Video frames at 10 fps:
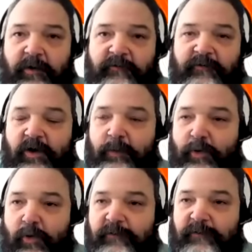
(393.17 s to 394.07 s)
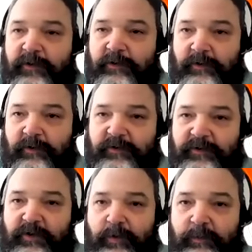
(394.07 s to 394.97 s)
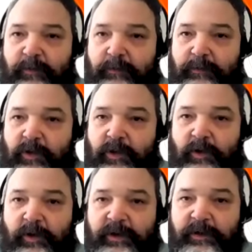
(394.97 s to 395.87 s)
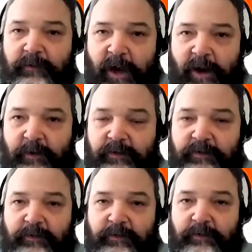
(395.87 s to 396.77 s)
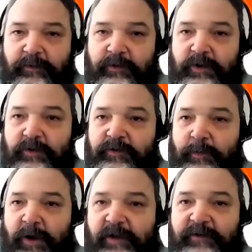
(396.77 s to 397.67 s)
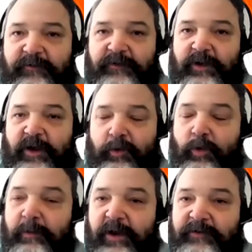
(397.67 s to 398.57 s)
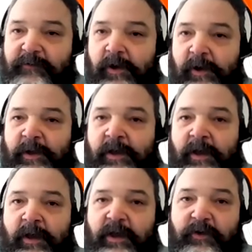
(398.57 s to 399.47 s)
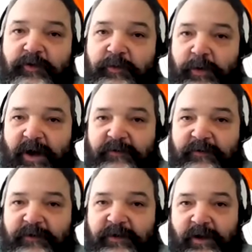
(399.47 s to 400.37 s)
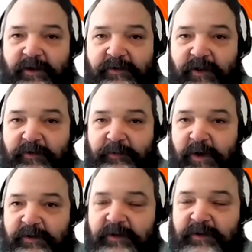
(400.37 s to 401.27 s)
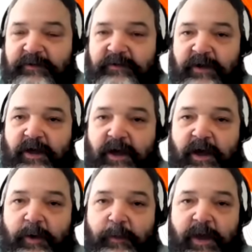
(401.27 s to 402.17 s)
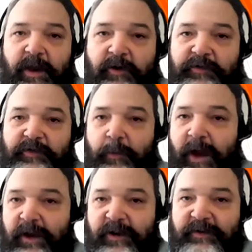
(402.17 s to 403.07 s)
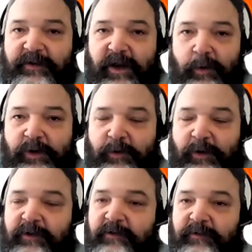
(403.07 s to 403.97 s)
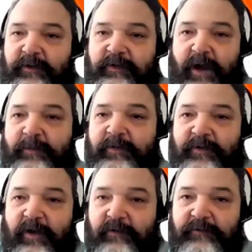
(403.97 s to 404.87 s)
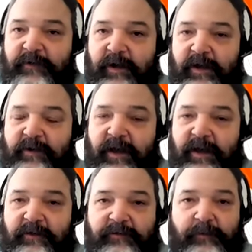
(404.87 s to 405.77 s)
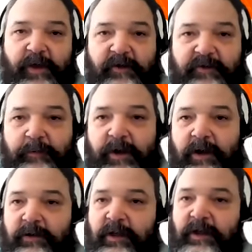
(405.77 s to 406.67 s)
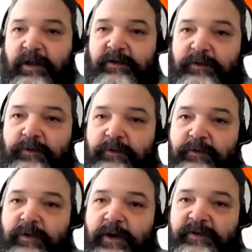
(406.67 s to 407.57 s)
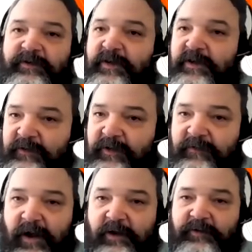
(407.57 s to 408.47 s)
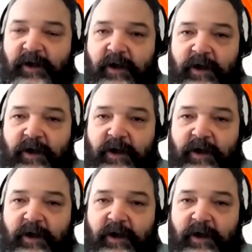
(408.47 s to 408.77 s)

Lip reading: very important for you to learn. So you'll be learning how to use a bot to fill out a web-based form, use a bot to fill out Excel spreadsheets, and also migrate data between different types of data from XML to CSV files.